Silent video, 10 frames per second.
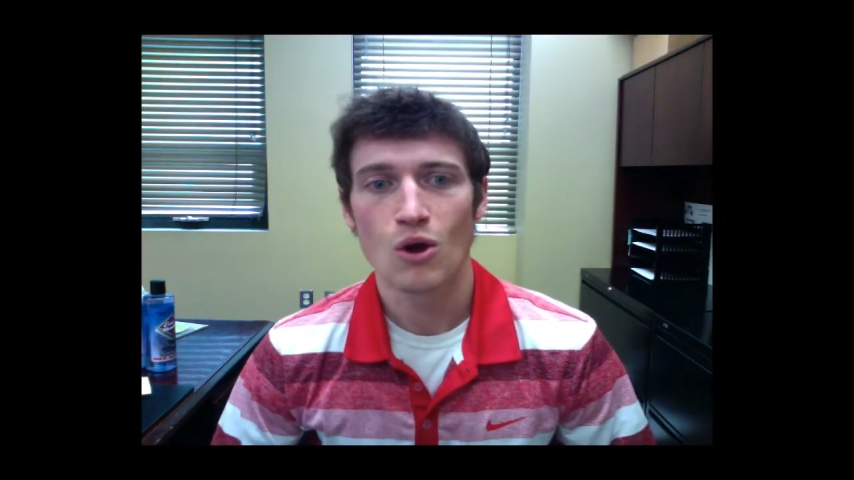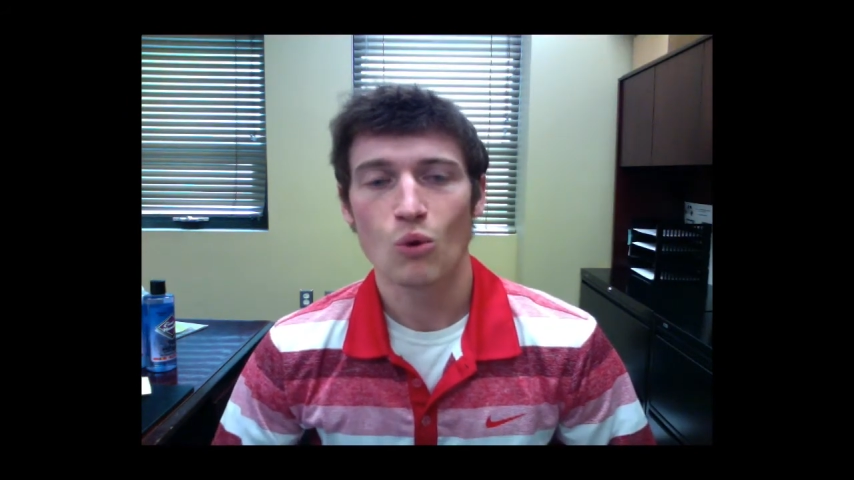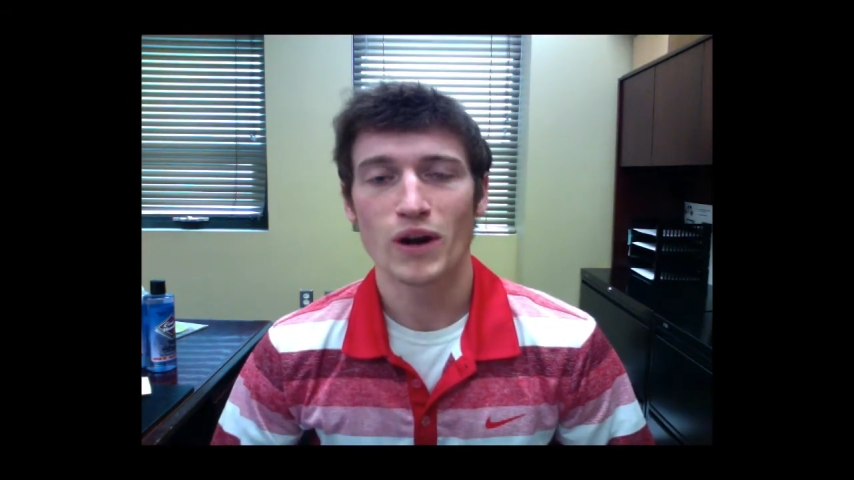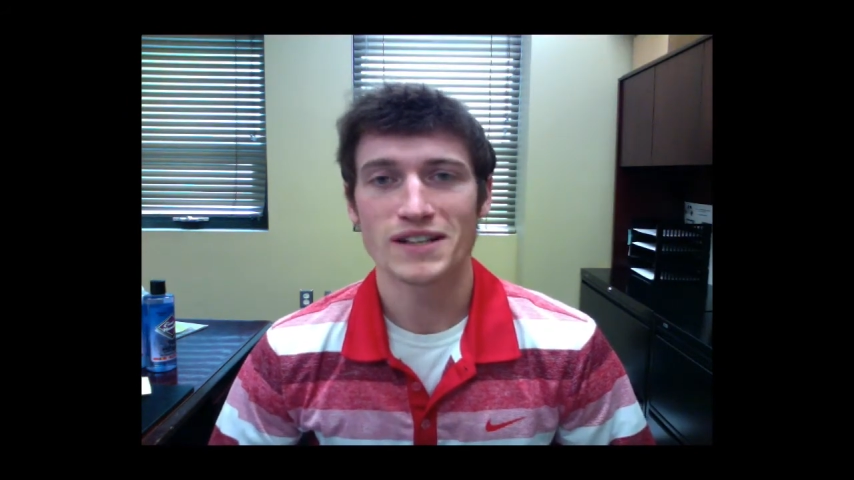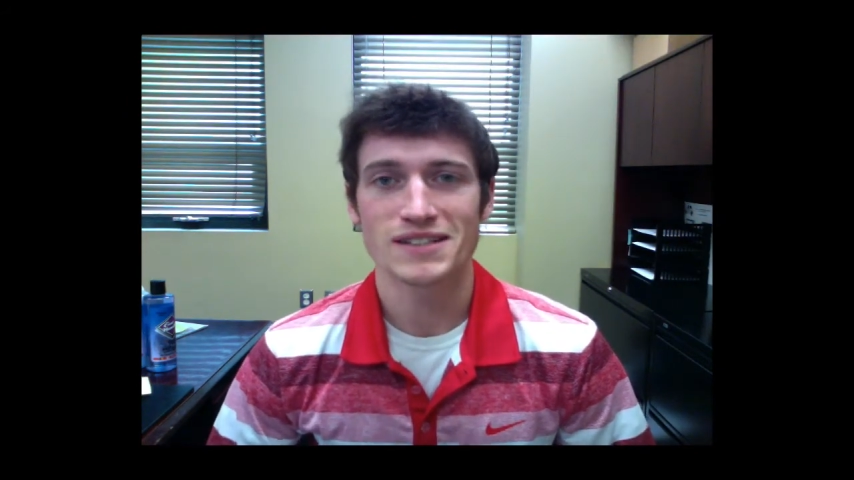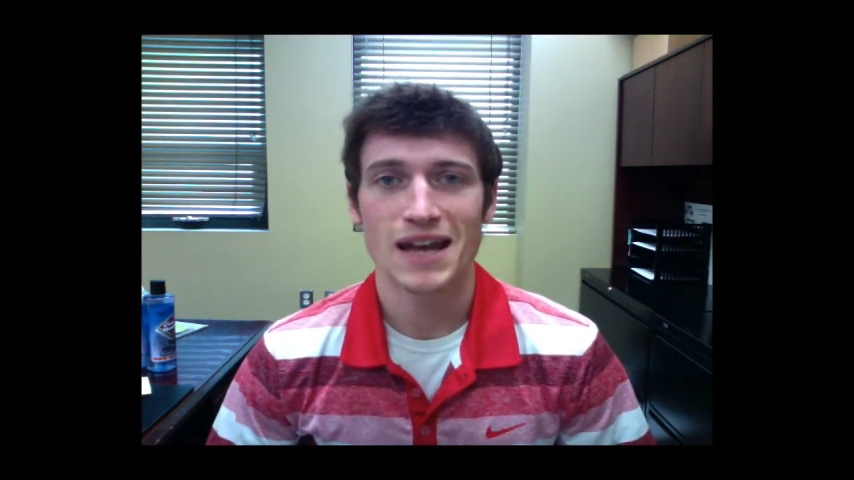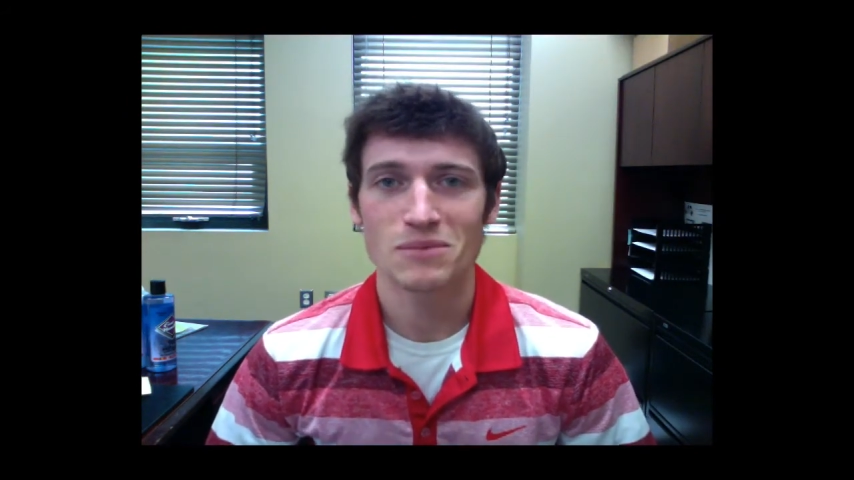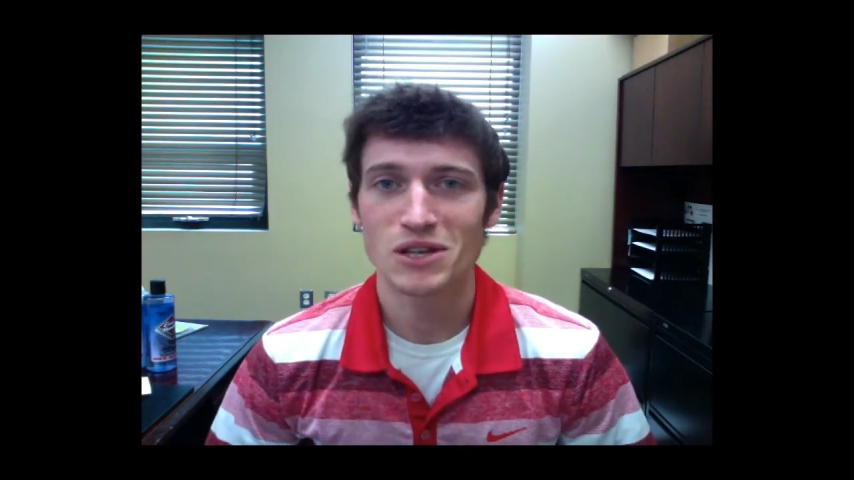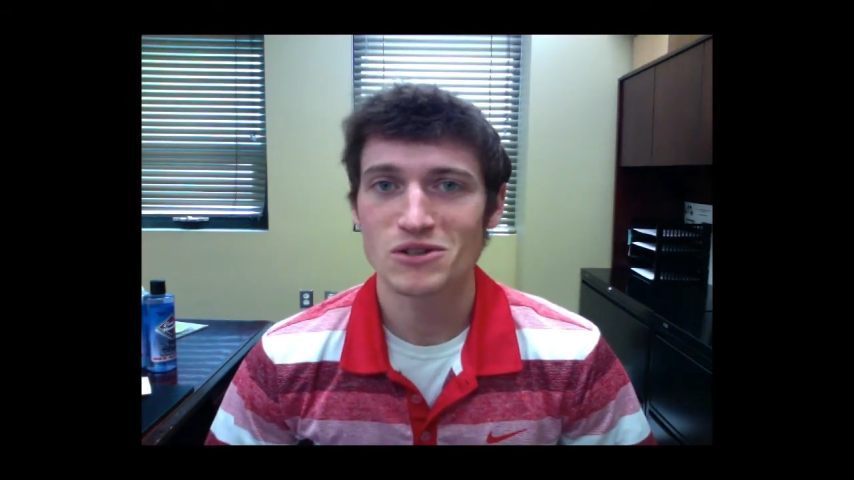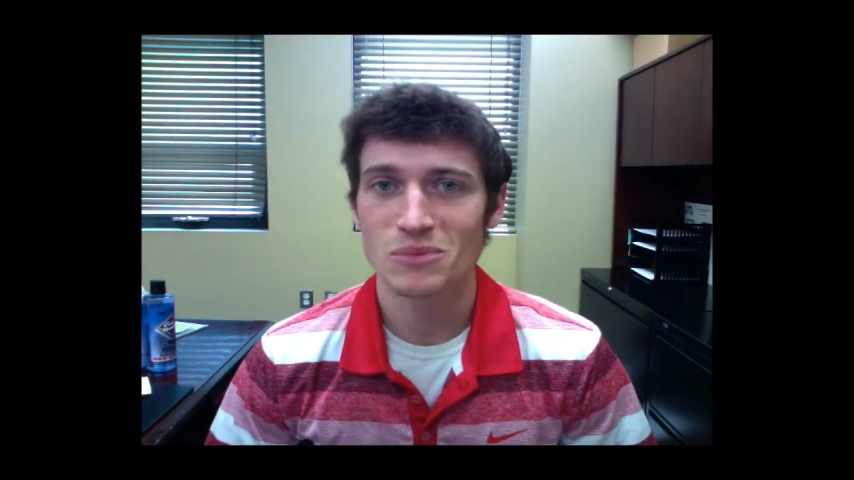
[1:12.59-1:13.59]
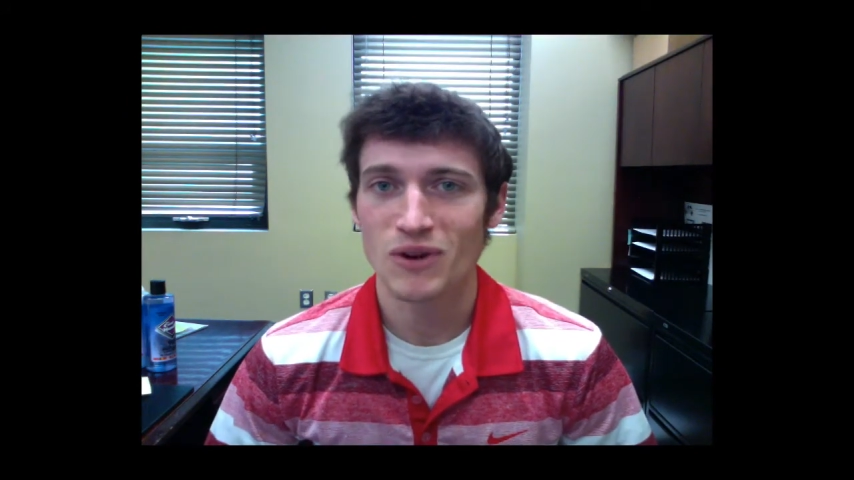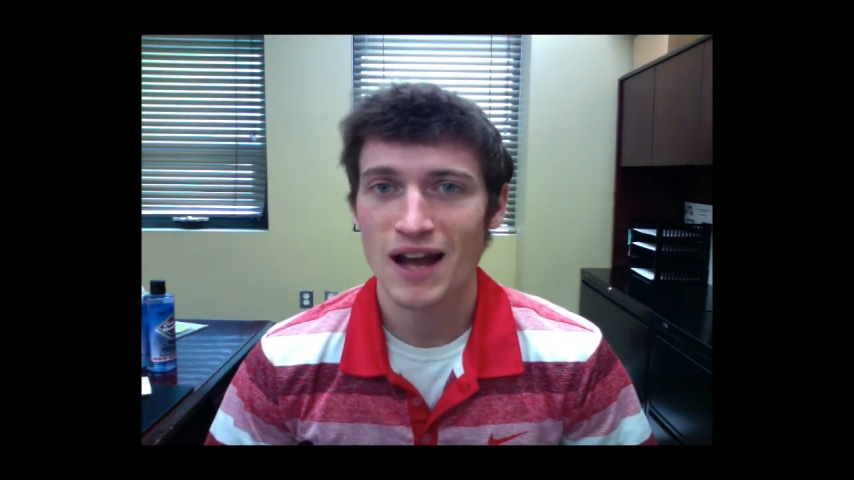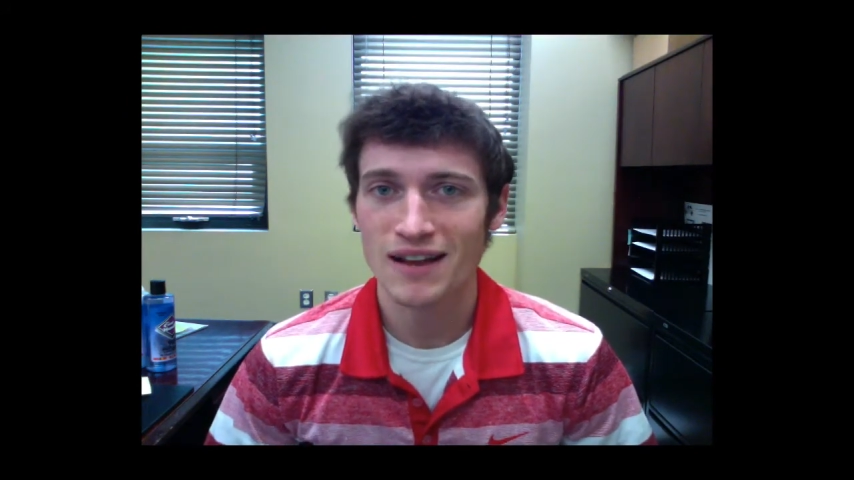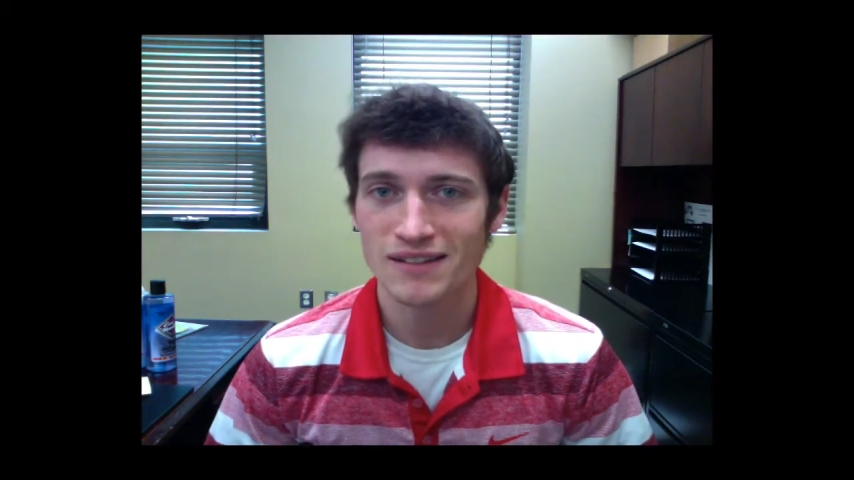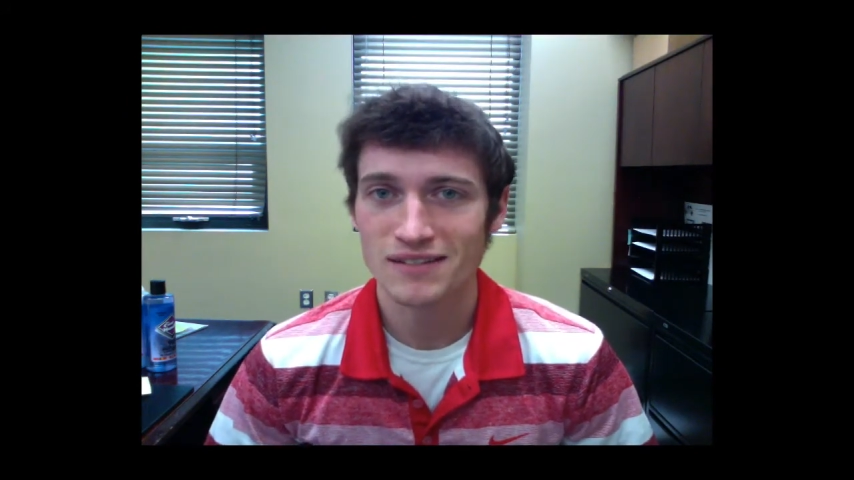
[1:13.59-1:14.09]
When it's time to use a
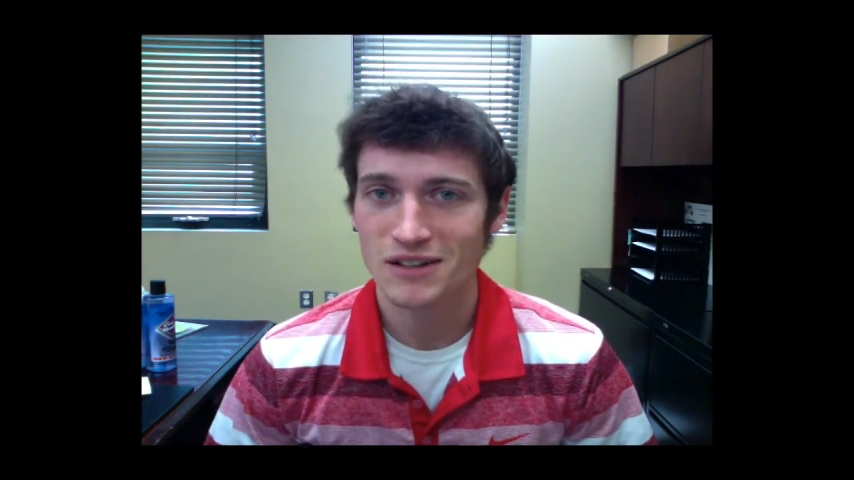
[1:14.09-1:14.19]
product,